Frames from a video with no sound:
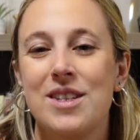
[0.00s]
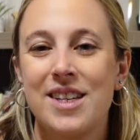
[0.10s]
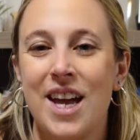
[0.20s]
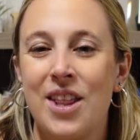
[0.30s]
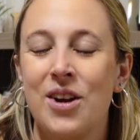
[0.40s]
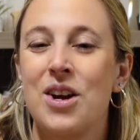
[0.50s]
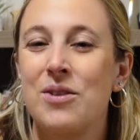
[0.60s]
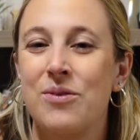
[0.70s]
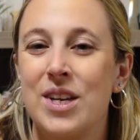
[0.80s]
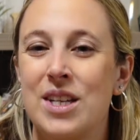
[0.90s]
together a
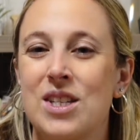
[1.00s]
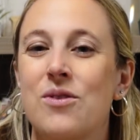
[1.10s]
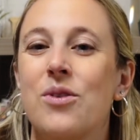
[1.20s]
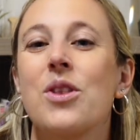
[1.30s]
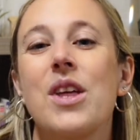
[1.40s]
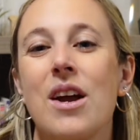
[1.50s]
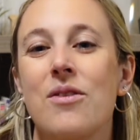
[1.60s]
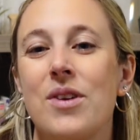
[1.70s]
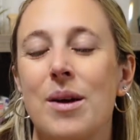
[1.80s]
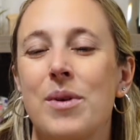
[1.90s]
feast for their
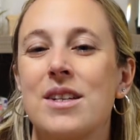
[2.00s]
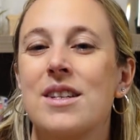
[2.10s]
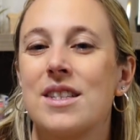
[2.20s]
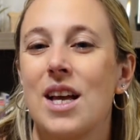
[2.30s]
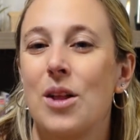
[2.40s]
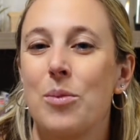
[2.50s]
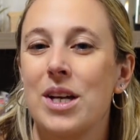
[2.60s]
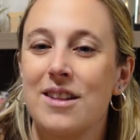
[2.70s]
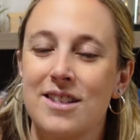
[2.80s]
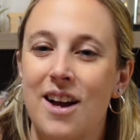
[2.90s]
family to
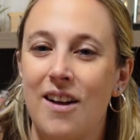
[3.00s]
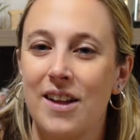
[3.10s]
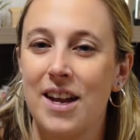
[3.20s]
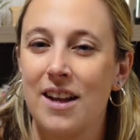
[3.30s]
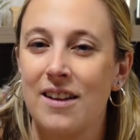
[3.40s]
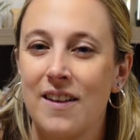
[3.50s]
celebrate this holiday.